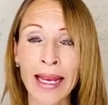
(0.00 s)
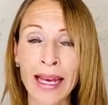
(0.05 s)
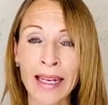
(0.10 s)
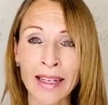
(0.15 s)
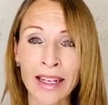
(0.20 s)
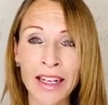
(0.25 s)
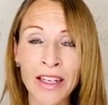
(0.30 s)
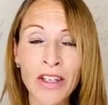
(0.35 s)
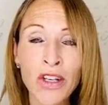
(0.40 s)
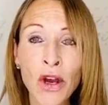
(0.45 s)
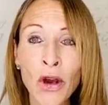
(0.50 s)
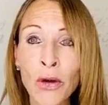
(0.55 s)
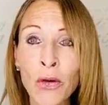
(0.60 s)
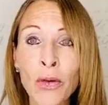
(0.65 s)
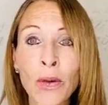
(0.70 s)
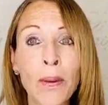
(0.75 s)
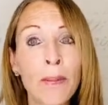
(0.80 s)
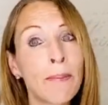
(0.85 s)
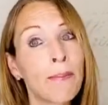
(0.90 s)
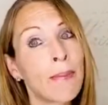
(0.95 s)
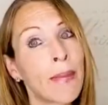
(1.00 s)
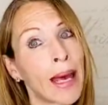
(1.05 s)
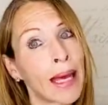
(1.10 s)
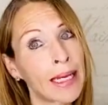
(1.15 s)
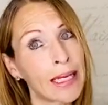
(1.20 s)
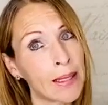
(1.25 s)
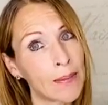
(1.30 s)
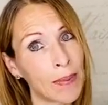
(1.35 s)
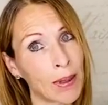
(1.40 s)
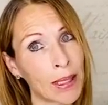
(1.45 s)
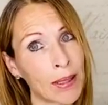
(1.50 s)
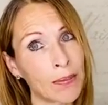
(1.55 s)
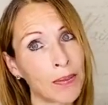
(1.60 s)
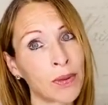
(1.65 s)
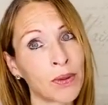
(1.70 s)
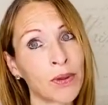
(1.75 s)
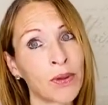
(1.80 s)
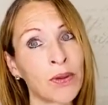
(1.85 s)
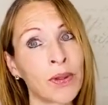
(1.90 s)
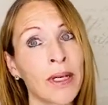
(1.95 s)
And I know many
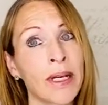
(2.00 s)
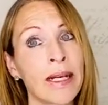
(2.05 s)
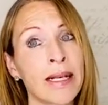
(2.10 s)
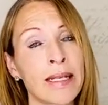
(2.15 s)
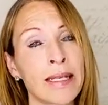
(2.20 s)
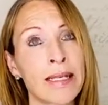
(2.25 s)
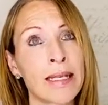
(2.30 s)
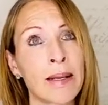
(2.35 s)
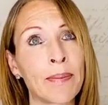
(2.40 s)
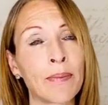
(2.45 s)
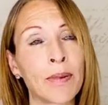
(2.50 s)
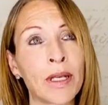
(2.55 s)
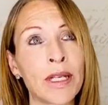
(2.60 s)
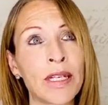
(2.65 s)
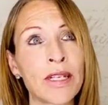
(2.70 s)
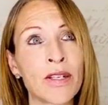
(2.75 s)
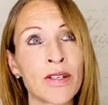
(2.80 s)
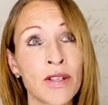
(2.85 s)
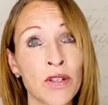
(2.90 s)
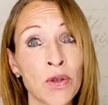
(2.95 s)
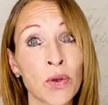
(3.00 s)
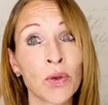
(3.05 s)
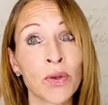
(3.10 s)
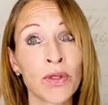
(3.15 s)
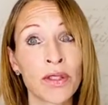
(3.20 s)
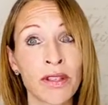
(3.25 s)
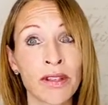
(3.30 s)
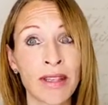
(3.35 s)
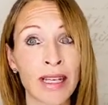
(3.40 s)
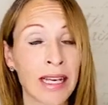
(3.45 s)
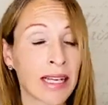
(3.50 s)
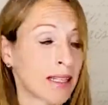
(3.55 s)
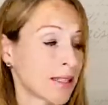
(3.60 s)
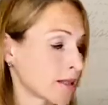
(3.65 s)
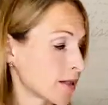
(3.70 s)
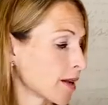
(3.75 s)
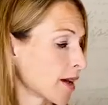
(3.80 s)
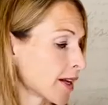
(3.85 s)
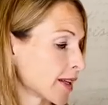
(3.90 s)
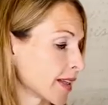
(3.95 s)
people slip into sorts of things
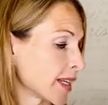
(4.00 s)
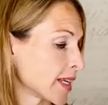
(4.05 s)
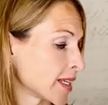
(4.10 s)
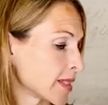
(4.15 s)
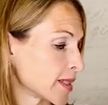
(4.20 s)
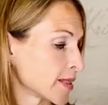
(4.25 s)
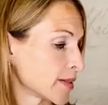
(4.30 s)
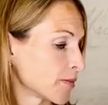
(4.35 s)
like this.